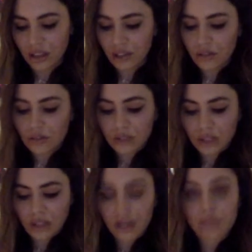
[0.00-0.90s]
know
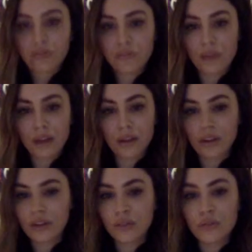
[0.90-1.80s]
that every mile that
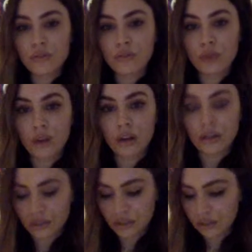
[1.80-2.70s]
you've
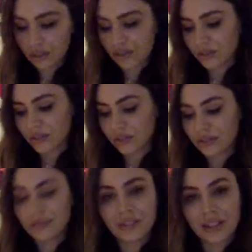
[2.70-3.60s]
walked,
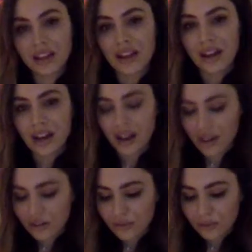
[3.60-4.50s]
mm.
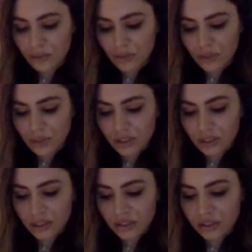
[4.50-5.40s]
I've been
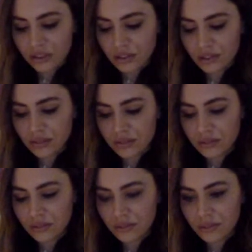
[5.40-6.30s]
walking.
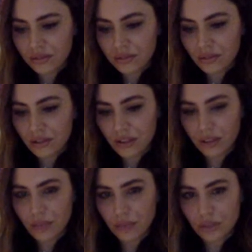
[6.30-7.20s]

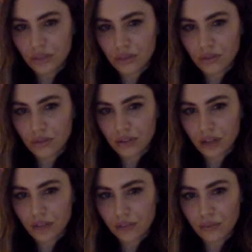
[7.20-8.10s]
Them too.
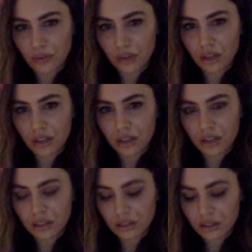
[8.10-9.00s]
I've been
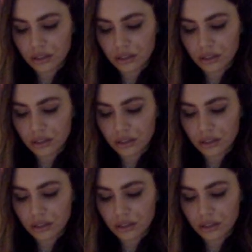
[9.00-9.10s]
walking.